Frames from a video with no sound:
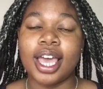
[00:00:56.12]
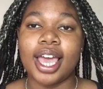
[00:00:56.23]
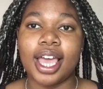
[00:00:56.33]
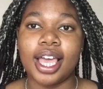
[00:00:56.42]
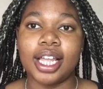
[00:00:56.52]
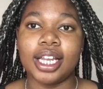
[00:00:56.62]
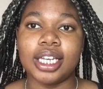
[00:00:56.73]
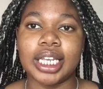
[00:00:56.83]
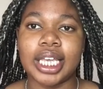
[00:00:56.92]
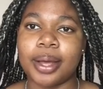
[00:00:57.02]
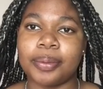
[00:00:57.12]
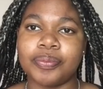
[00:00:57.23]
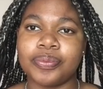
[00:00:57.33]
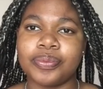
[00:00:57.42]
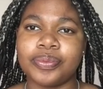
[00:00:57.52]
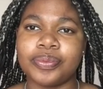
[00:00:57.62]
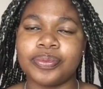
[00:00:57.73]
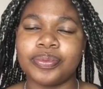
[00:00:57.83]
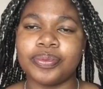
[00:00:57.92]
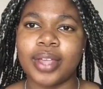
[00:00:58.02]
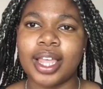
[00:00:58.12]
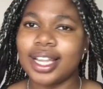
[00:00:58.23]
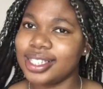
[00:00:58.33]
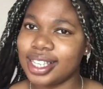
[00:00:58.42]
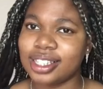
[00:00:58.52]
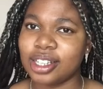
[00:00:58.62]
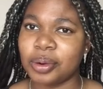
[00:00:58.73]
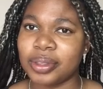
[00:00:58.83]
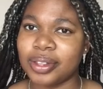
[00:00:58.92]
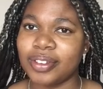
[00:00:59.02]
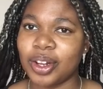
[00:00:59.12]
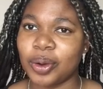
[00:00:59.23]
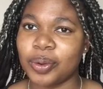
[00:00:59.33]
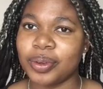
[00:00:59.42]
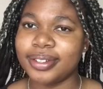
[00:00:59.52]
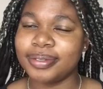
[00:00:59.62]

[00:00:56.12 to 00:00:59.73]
And yeah, let's get started with the video.